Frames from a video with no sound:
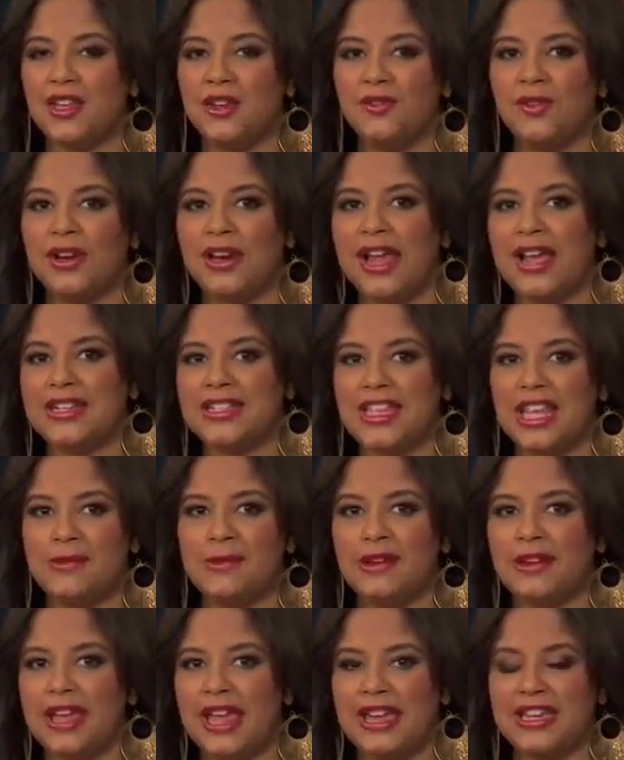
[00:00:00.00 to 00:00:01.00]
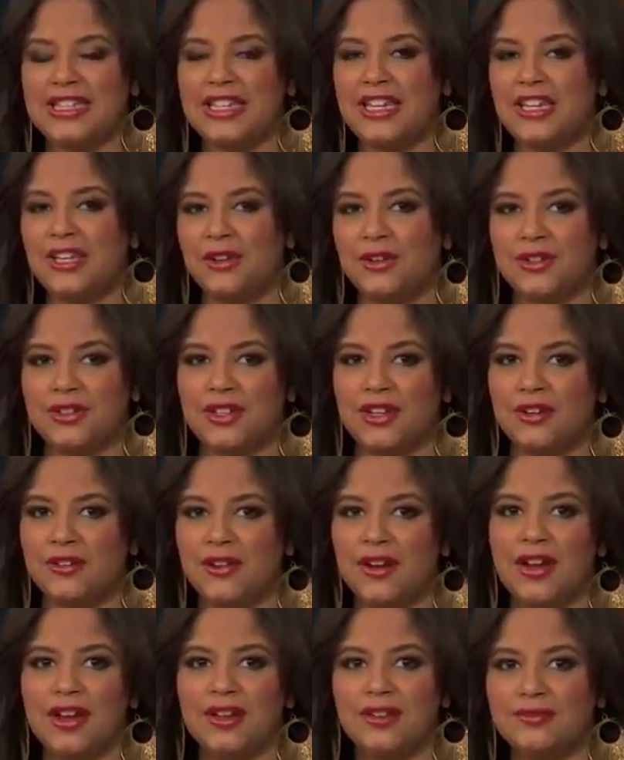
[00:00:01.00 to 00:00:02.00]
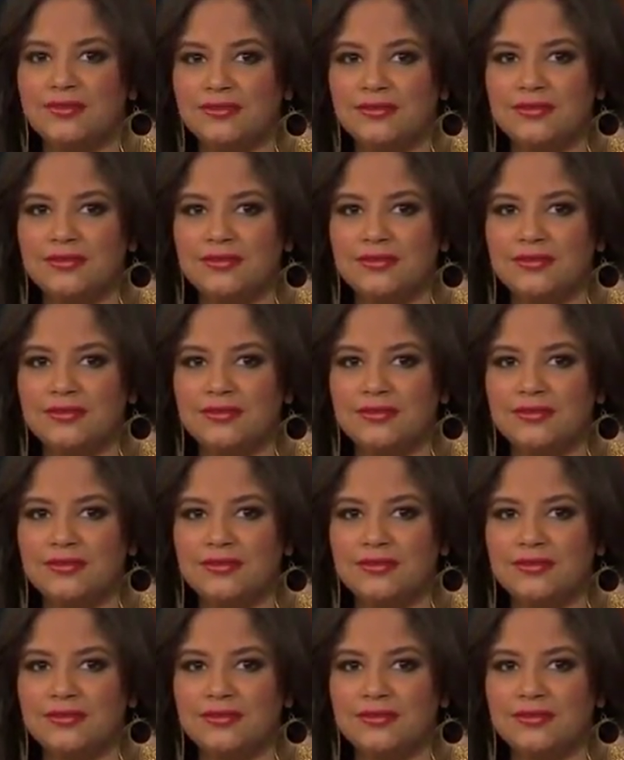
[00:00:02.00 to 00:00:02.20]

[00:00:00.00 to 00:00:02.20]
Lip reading: You realized that about 18 years ago, right?